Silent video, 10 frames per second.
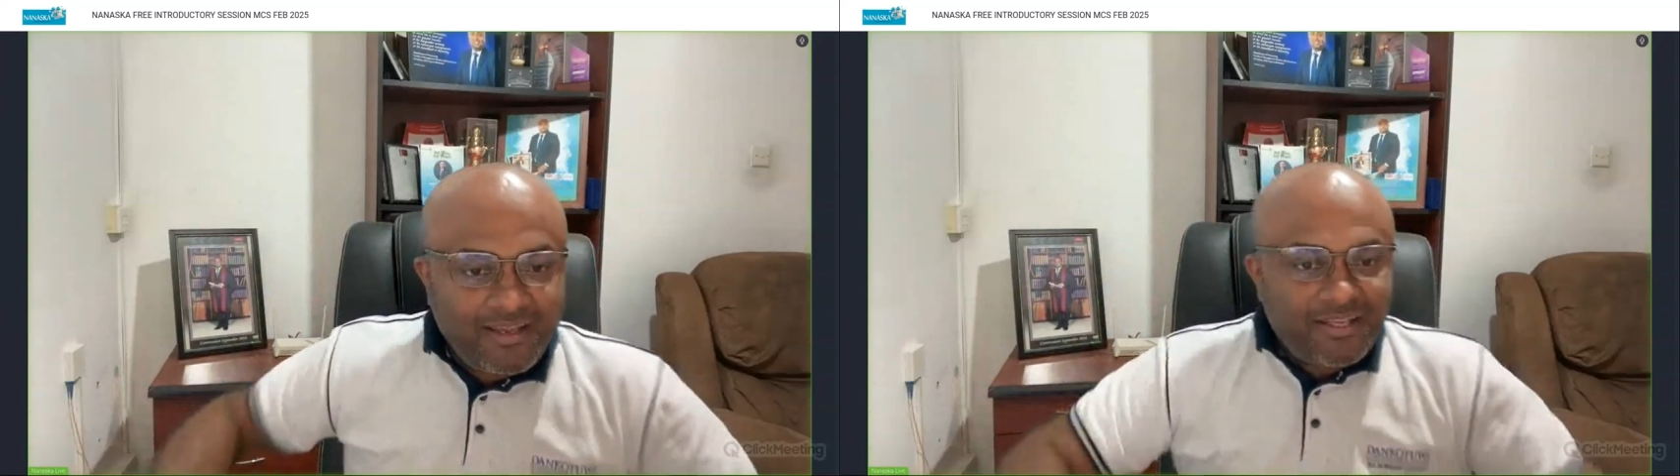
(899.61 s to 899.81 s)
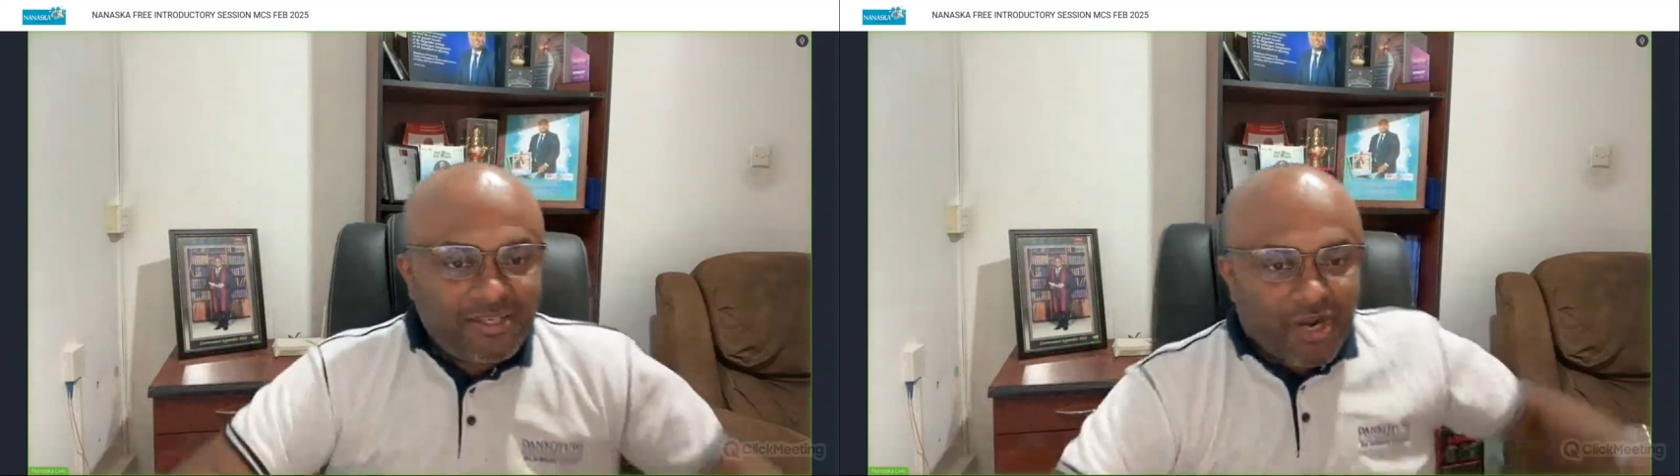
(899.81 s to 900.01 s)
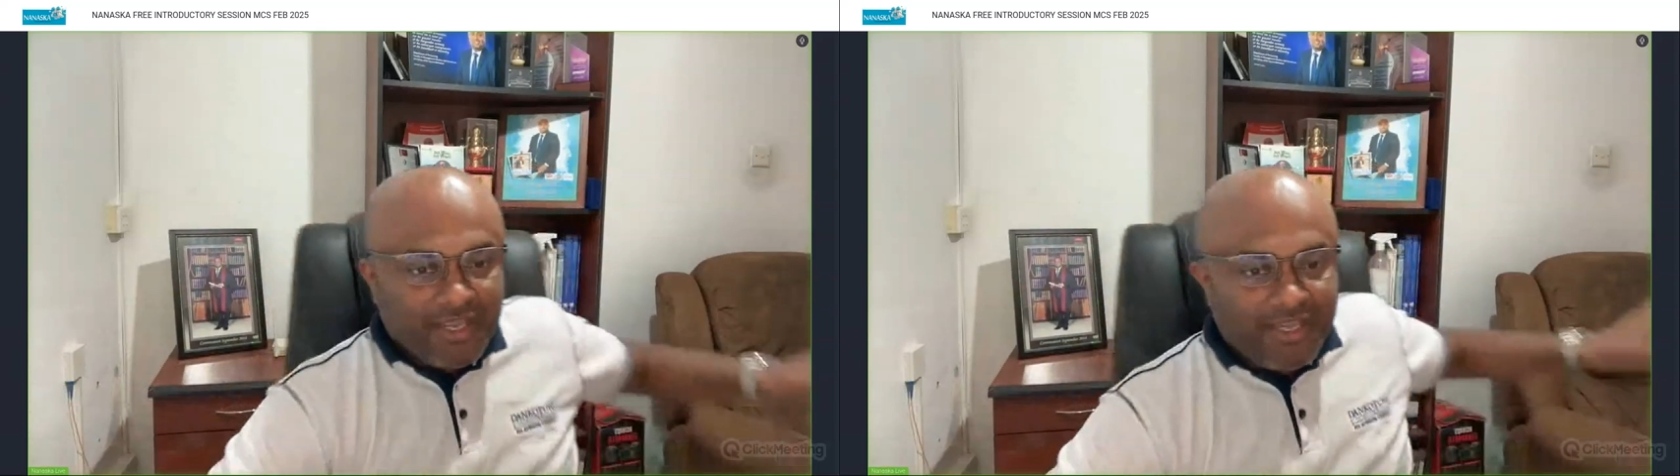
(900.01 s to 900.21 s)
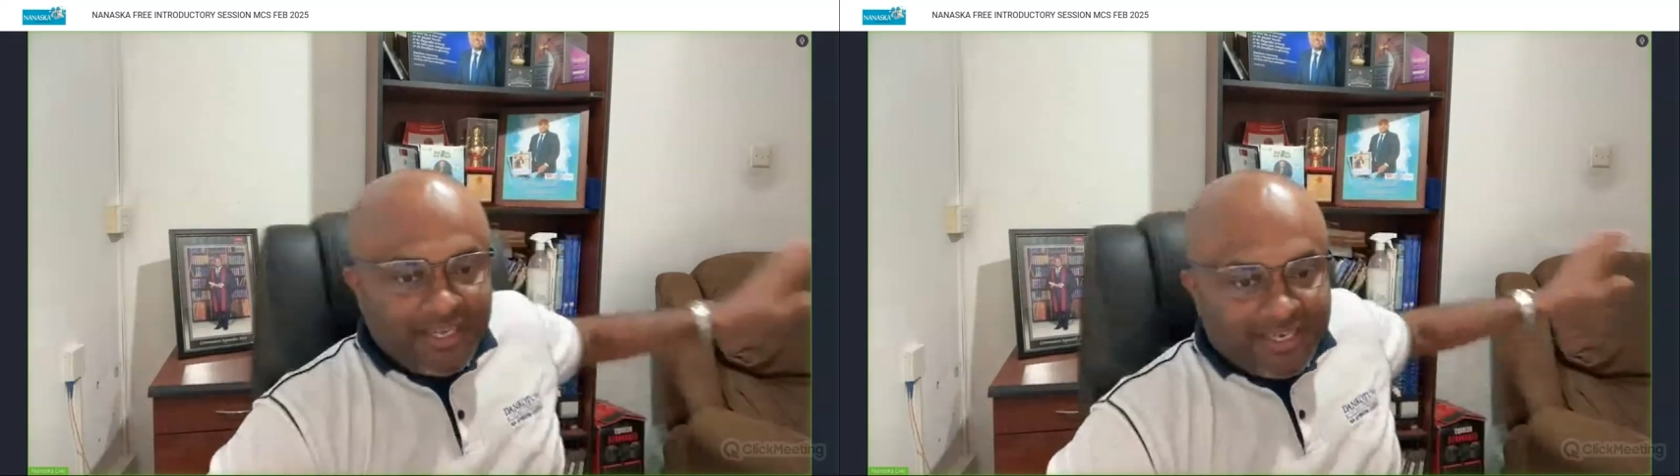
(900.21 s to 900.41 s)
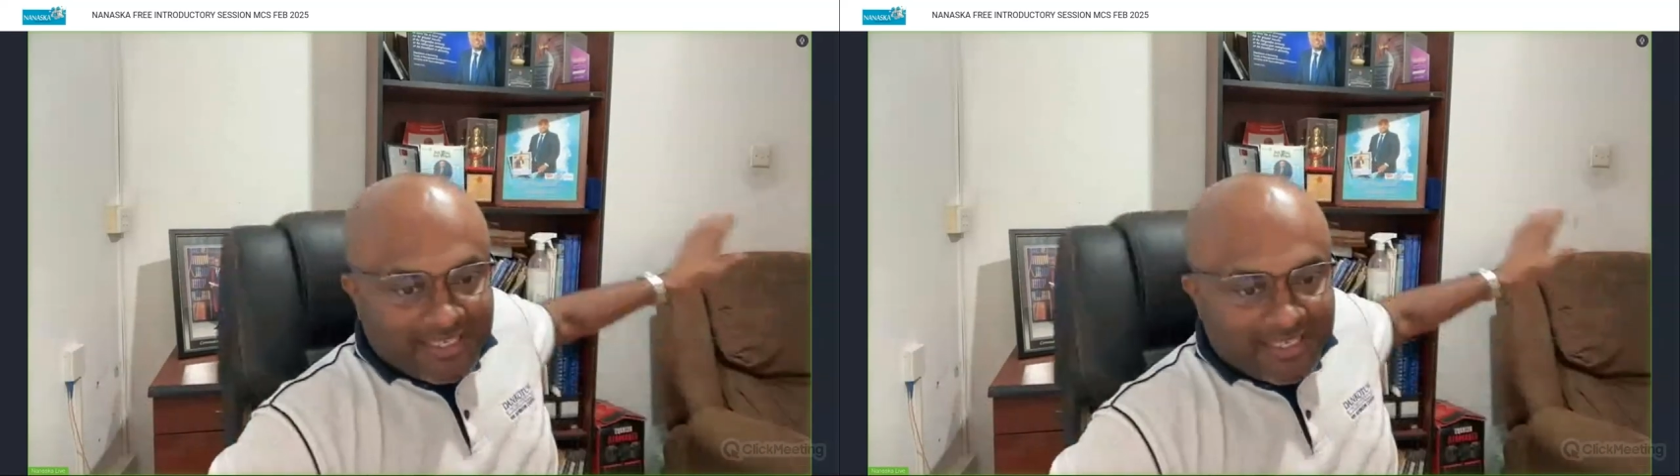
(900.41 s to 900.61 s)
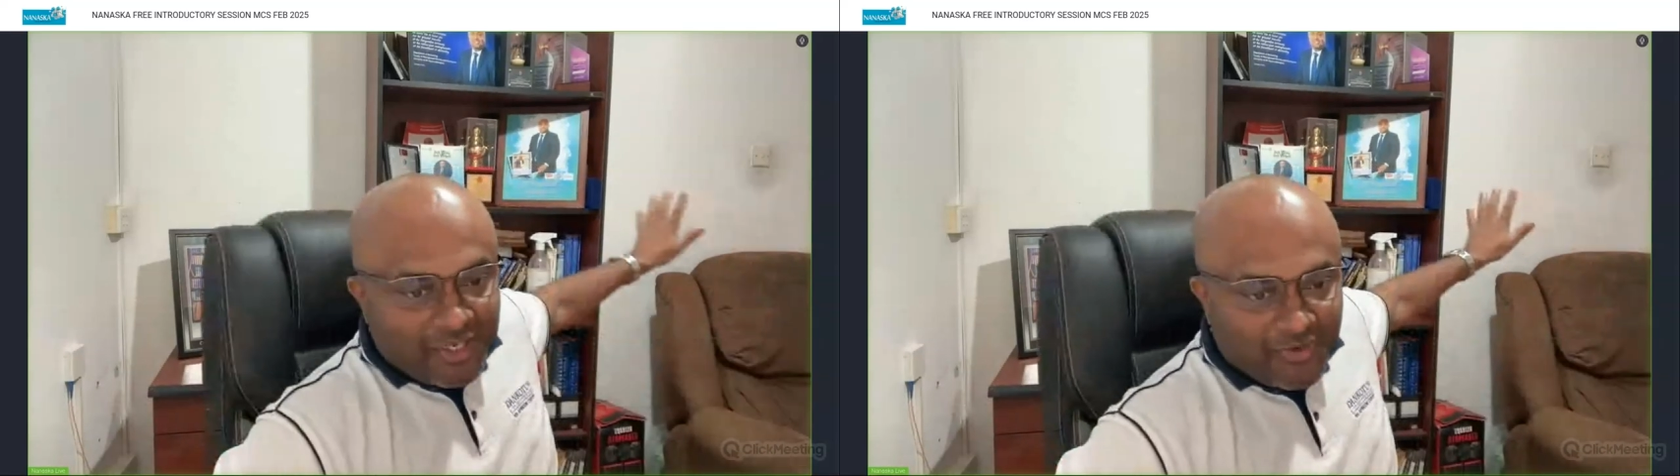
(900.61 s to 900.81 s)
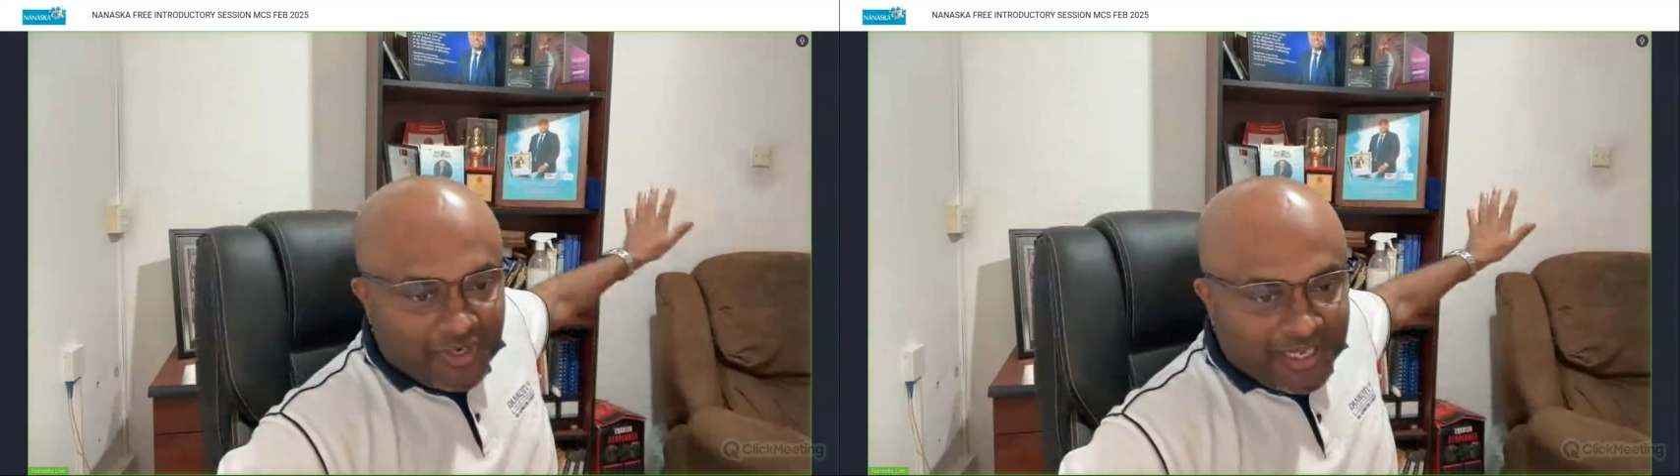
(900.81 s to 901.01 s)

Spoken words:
It is not a heater that you